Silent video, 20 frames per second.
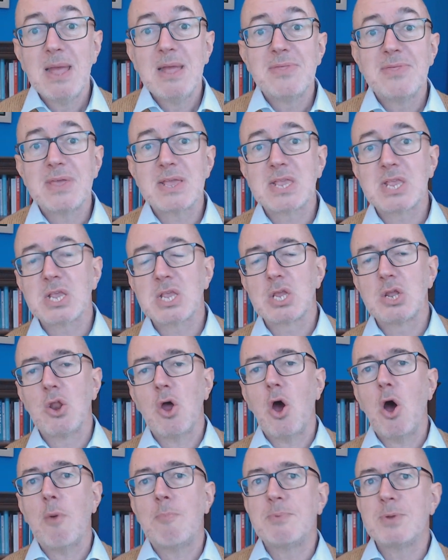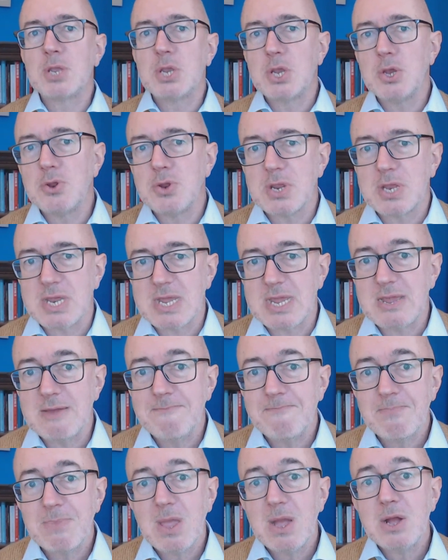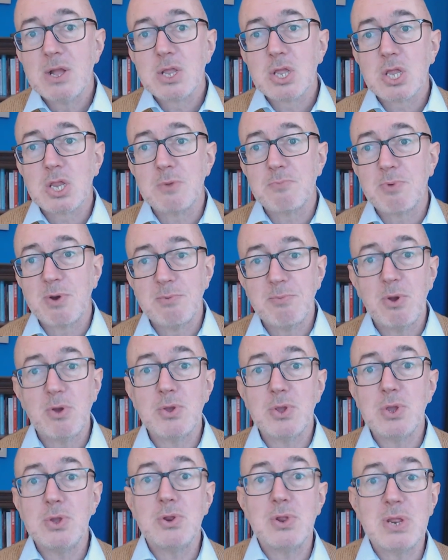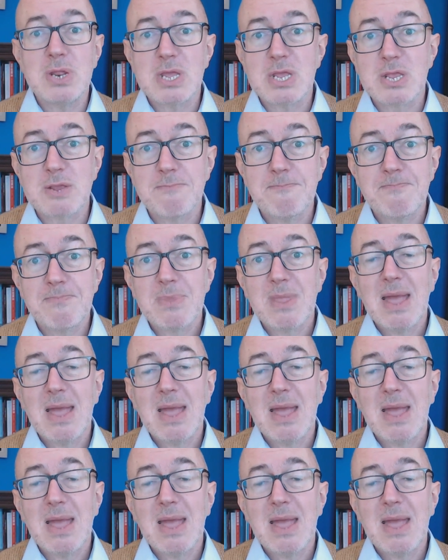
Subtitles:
this is an opportunity to promote unionism